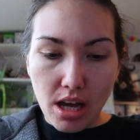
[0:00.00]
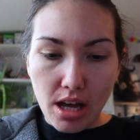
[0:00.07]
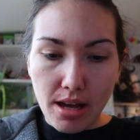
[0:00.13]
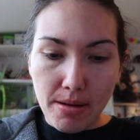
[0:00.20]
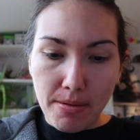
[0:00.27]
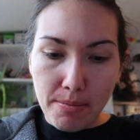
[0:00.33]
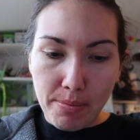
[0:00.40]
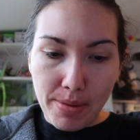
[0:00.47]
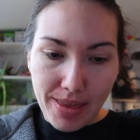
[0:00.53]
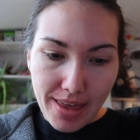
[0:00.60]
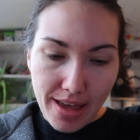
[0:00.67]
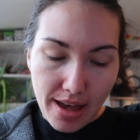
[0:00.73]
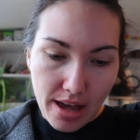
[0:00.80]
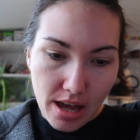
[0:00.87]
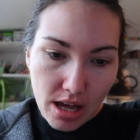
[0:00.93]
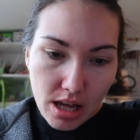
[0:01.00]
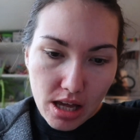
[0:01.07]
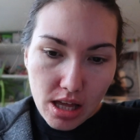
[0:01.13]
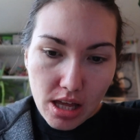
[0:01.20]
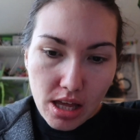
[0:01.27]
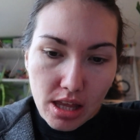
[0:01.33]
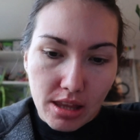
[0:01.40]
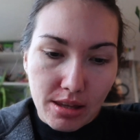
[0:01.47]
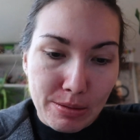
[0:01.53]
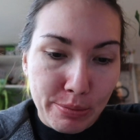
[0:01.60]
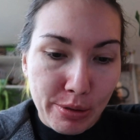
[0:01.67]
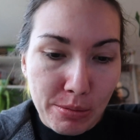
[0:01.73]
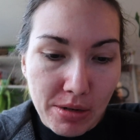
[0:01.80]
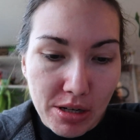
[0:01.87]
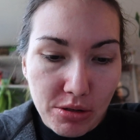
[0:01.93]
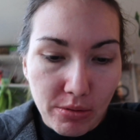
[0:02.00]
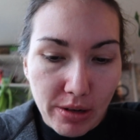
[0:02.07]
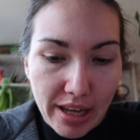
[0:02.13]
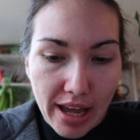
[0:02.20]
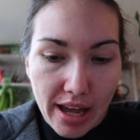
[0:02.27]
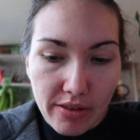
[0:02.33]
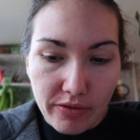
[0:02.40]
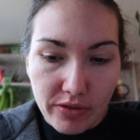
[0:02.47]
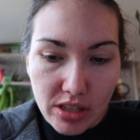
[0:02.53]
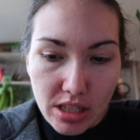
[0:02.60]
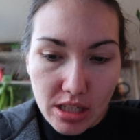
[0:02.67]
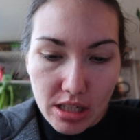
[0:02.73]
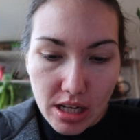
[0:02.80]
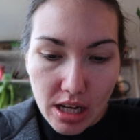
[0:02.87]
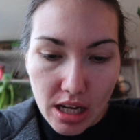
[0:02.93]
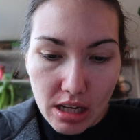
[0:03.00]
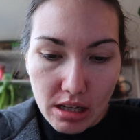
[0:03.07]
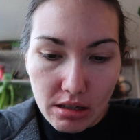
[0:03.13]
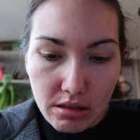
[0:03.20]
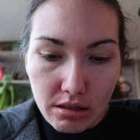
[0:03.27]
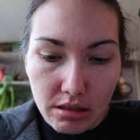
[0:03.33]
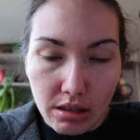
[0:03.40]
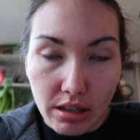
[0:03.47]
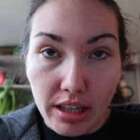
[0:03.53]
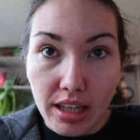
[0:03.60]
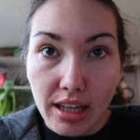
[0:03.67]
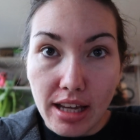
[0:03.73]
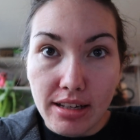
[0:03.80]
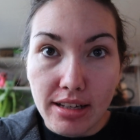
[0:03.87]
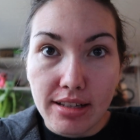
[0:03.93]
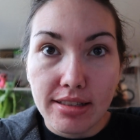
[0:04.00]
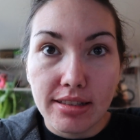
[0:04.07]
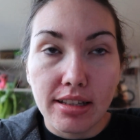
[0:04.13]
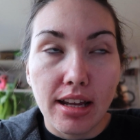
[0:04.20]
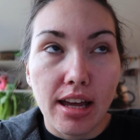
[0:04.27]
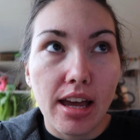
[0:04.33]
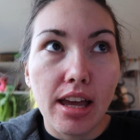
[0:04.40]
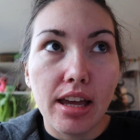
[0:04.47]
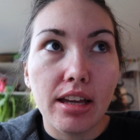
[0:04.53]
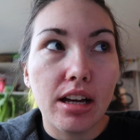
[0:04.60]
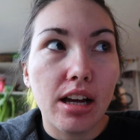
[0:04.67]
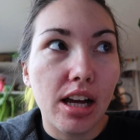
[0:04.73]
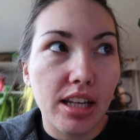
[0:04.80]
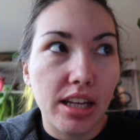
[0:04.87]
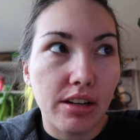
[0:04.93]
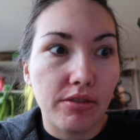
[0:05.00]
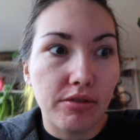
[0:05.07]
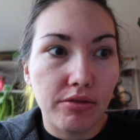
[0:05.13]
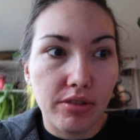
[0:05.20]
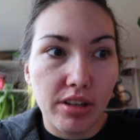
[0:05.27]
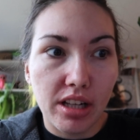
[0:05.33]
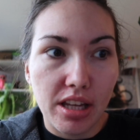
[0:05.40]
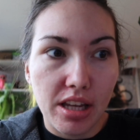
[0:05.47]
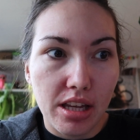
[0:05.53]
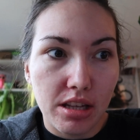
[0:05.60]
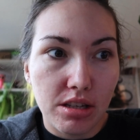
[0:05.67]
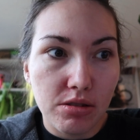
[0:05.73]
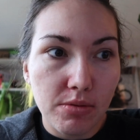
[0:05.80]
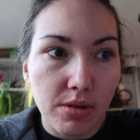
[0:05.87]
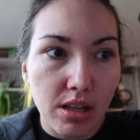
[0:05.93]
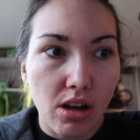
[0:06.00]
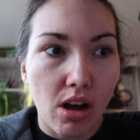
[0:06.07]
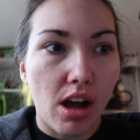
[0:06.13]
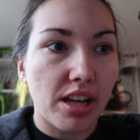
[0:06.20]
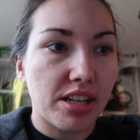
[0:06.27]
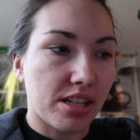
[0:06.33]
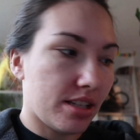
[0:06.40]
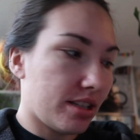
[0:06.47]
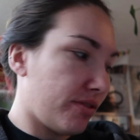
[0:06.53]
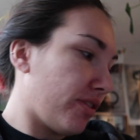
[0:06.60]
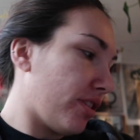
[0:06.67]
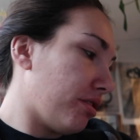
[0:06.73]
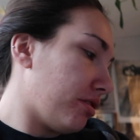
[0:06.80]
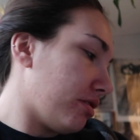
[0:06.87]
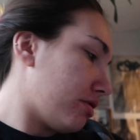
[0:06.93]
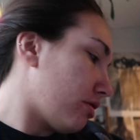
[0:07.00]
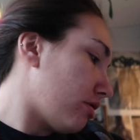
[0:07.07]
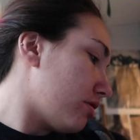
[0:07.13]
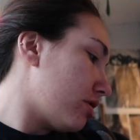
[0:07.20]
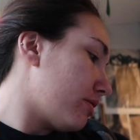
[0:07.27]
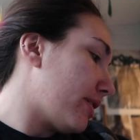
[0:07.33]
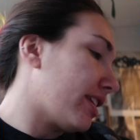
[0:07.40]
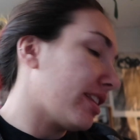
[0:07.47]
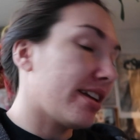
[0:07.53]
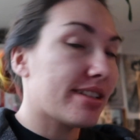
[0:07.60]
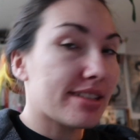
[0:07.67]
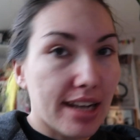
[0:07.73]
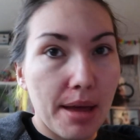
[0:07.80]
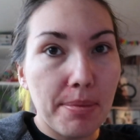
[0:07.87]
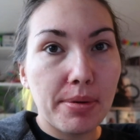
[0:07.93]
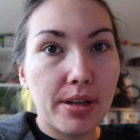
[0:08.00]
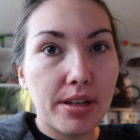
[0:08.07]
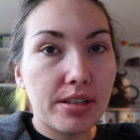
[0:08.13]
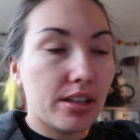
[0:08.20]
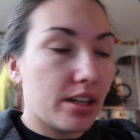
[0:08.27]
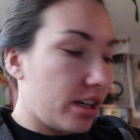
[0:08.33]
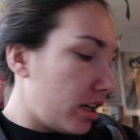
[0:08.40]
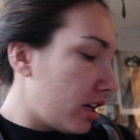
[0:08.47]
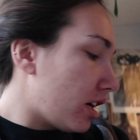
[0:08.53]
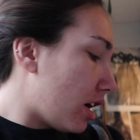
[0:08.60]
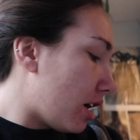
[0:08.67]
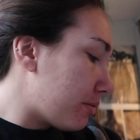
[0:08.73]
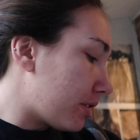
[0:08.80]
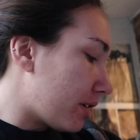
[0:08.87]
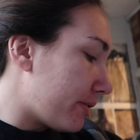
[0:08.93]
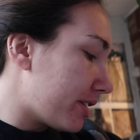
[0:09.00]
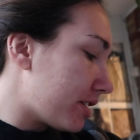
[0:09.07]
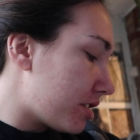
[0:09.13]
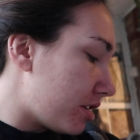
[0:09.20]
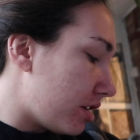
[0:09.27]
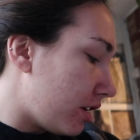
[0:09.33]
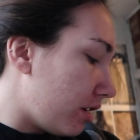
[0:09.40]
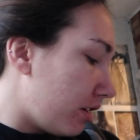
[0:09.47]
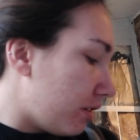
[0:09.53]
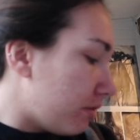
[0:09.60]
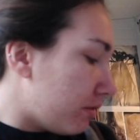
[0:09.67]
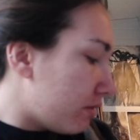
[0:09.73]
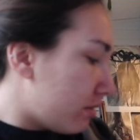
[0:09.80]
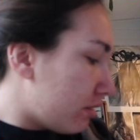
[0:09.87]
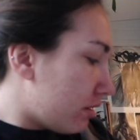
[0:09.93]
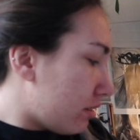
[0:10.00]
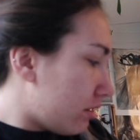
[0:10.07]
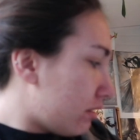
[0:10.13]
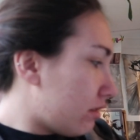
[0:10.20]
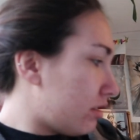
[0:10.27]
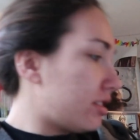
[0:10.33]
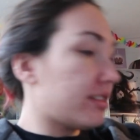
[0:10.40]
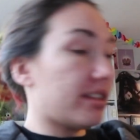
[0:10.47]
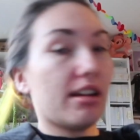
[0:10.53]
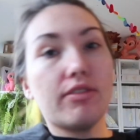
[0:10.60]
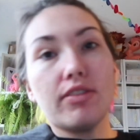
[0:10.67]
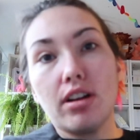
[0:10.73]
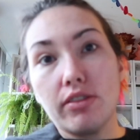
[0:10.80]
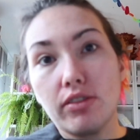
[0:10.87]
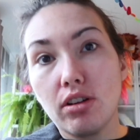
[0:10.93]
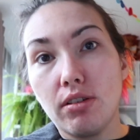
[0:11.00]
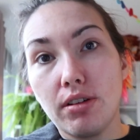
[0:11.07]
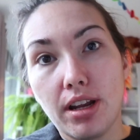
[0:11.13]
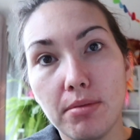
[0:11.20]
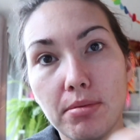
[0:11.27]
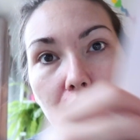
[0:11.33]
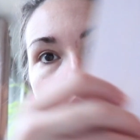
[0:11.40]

But yeah, it's pretty much all I had for today. Like, and yesterday I didn't really do a lot. I just focused on doing this leopard. I'm going to, this is how far I've gotten here,